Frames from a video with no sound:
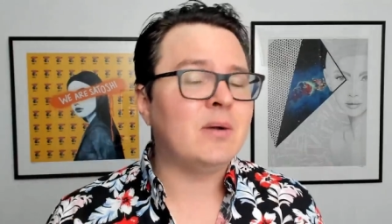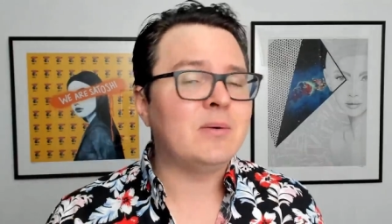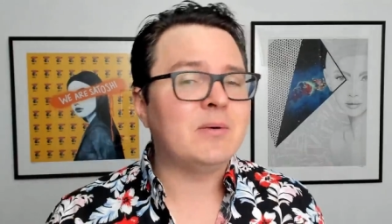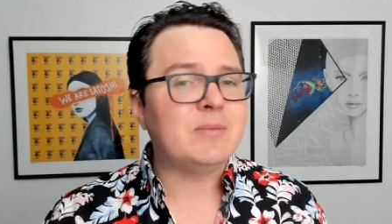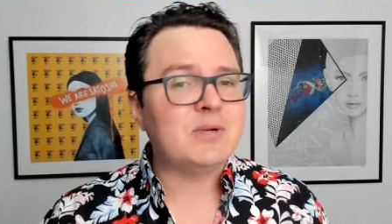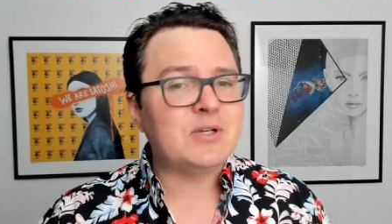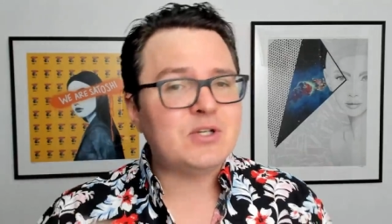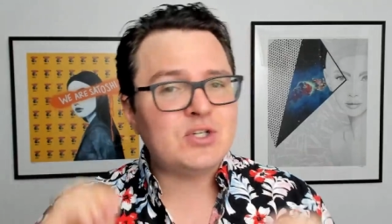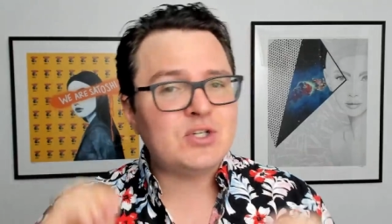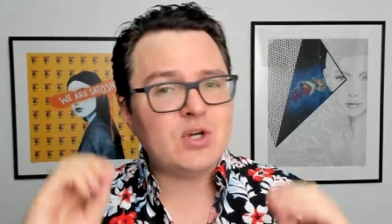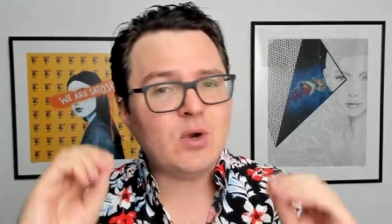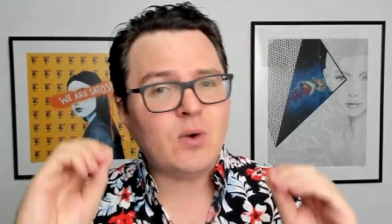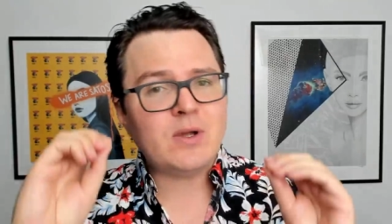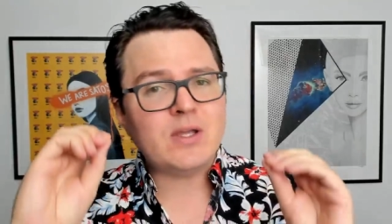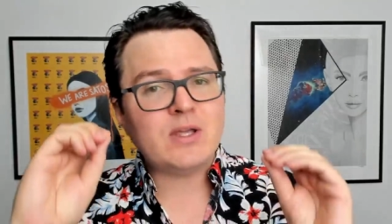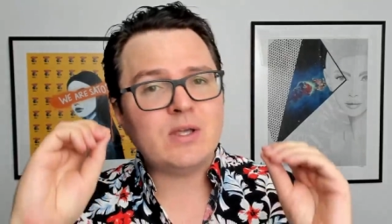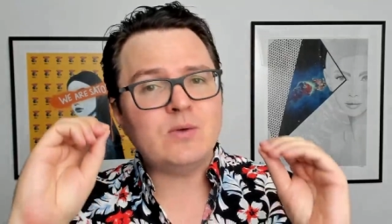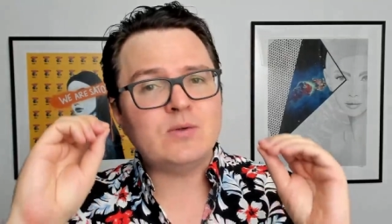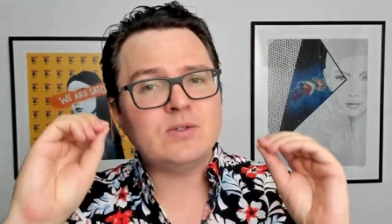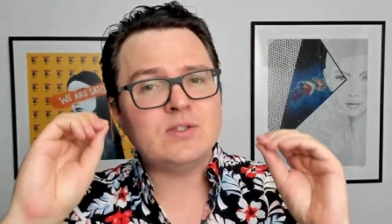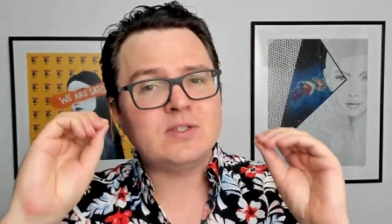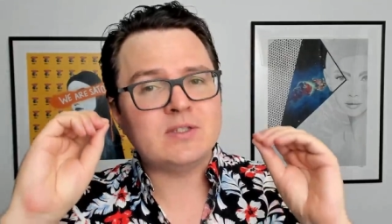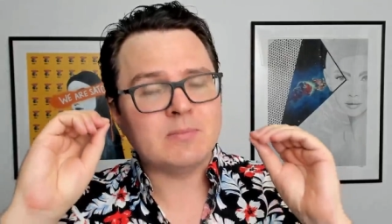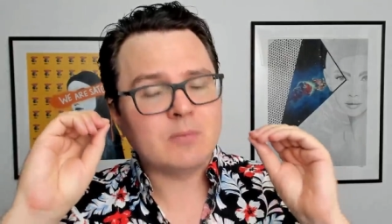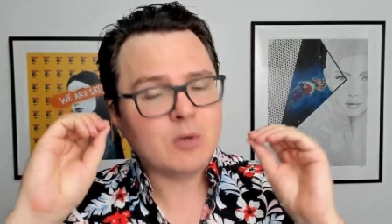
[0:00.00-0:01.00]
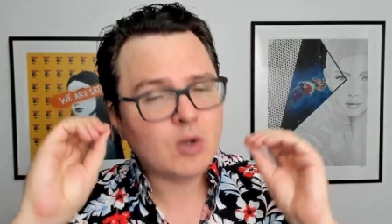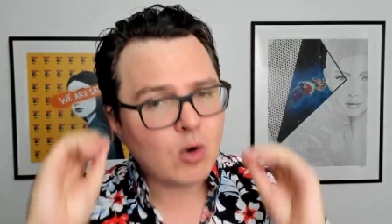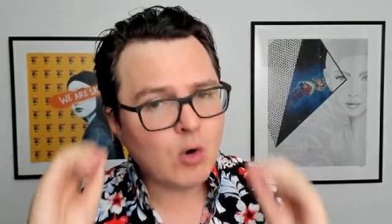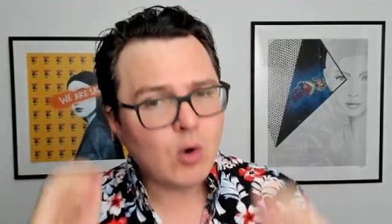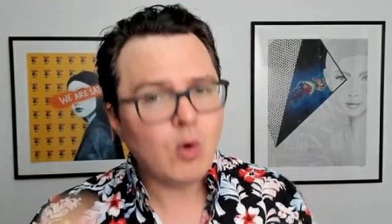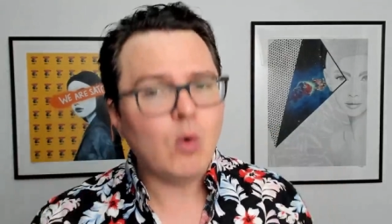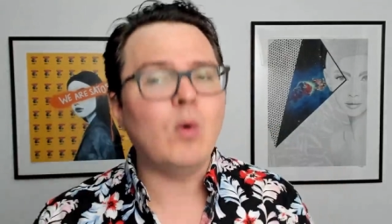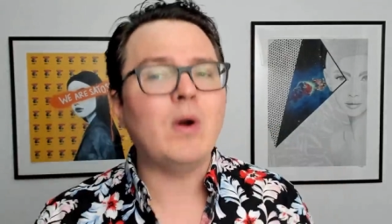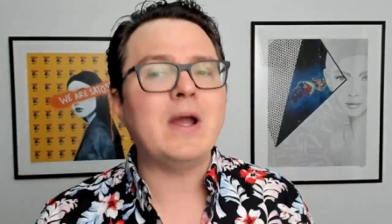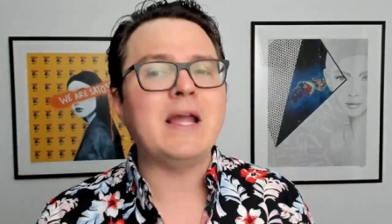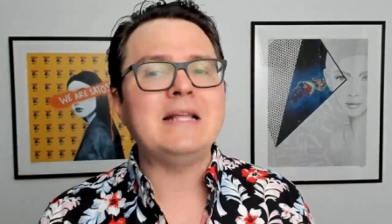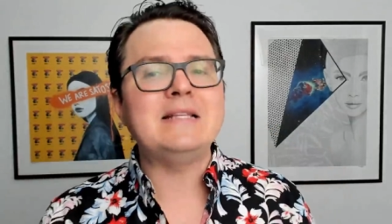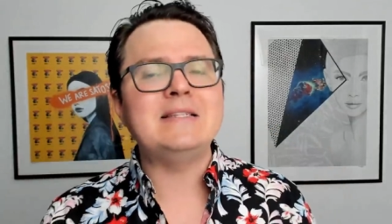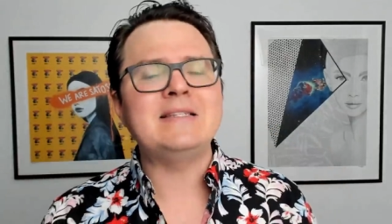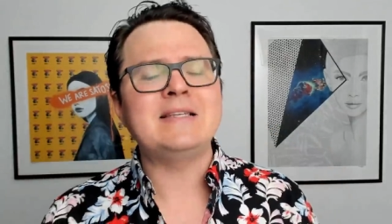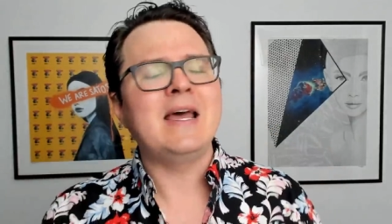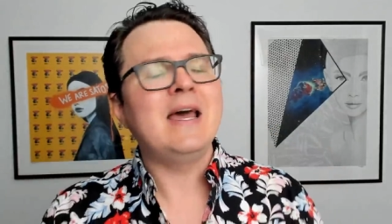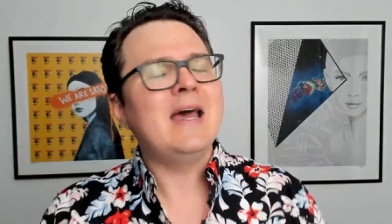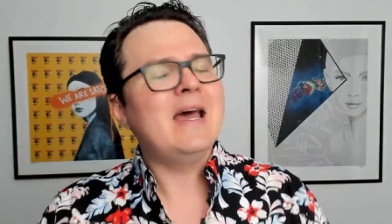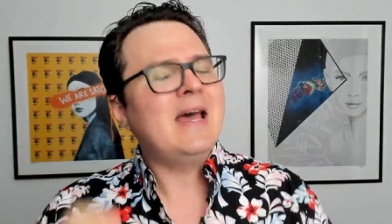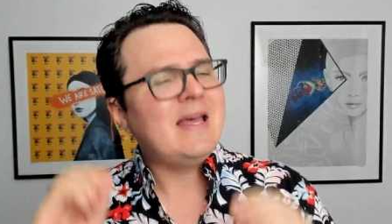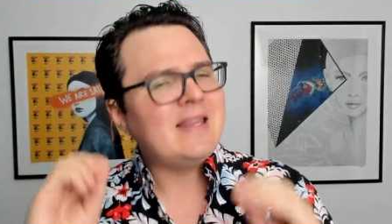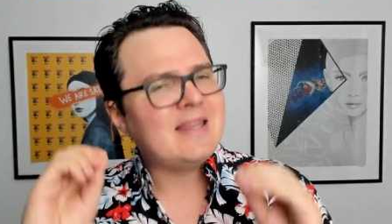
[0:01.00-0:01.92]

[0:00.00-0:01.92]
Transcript: I'm gonna be showing you some coins